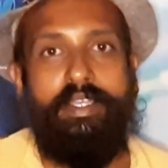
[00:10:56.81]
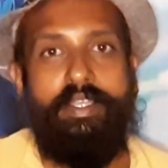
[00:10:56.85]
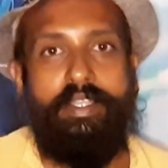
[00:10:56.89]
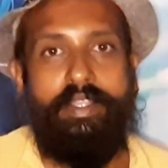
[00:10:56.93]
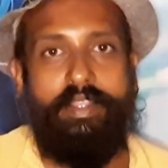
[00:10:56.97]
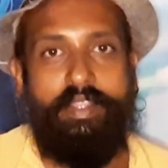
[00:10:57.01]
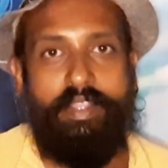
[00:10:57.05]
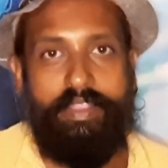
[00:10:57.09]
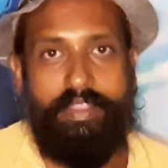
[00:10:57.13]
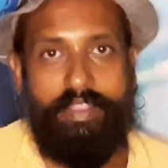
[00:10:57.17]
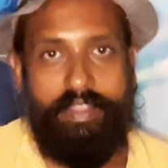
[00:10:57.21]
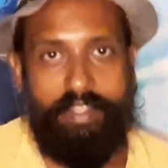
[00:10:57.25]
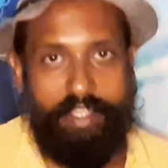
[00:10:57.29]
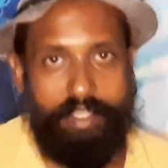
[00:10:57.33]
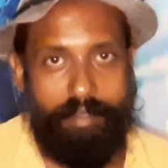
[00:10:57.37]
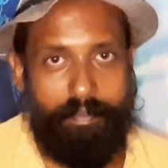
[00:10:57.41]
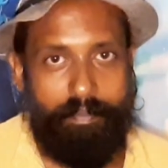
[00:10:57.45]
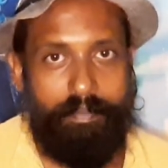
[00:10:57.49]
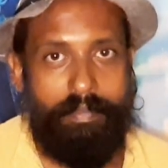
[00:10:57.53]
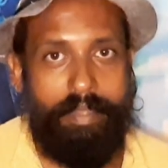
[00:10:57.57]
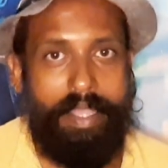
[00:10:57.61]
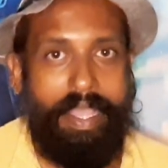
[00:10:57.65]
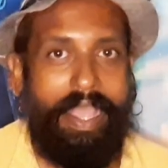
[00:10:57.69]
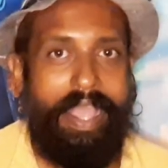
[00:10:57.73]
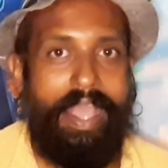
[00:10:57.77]
the
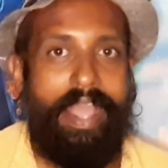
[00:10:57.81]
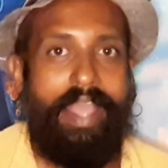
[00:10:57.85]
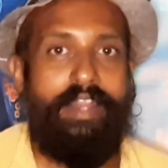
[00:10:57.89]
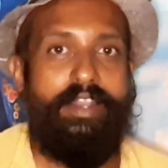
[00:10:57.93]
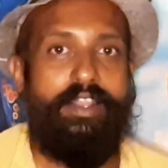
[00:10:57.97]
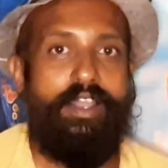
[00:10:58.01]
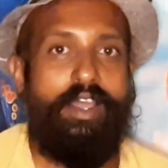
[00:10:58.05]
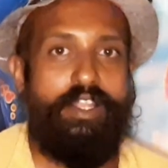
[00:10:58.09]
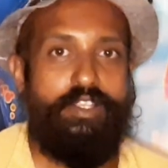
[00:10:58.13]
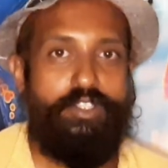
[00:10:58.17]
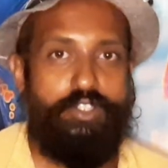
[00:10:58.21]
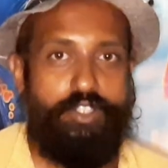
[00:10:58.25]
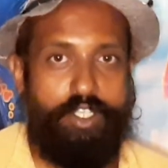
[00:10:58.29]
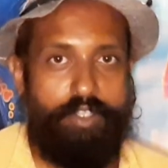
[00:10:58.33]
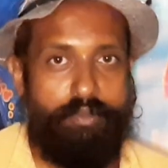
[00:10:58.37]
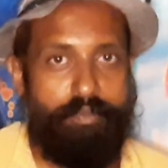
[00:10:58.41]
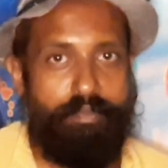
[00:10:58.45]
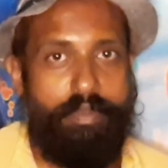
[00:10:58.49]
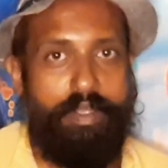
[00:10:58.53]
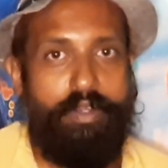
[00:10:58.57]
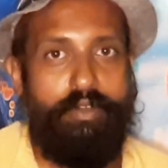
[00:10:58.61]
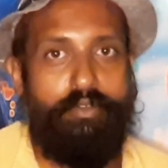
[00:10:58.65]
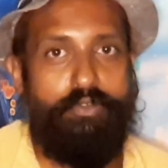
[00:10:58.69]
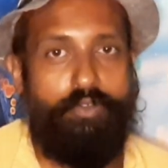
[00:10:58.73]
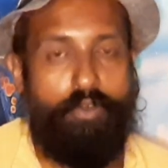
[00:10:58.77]
theme and
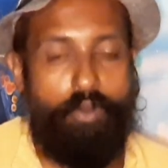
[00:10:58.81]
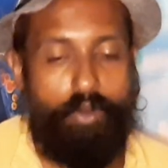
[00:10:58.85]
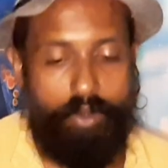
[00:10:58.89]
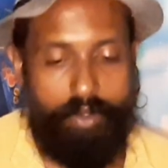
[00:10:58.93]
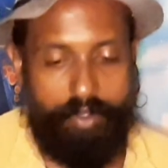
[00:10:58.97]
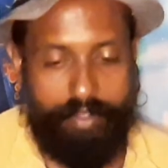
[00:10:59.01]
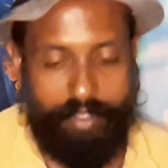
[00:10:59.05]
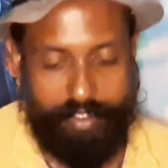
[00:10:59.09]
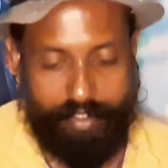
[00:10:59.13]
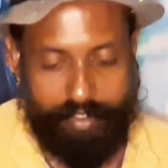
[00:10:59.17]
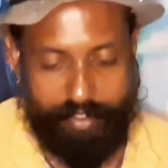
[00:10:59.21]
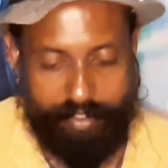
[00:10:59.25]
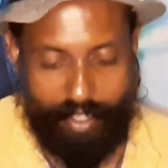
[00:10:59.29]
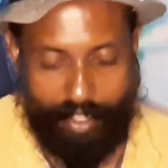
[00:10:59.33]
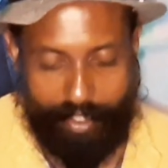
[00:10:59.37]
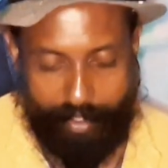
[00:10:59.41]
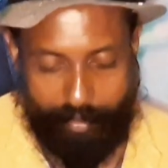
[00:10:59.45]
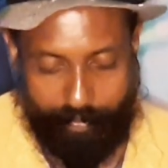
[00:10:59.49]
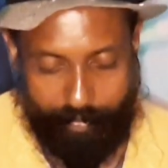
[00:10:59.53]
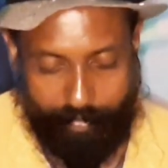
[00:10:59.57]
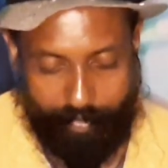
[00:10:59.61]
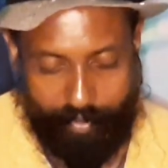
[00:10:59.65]
achievement for this time.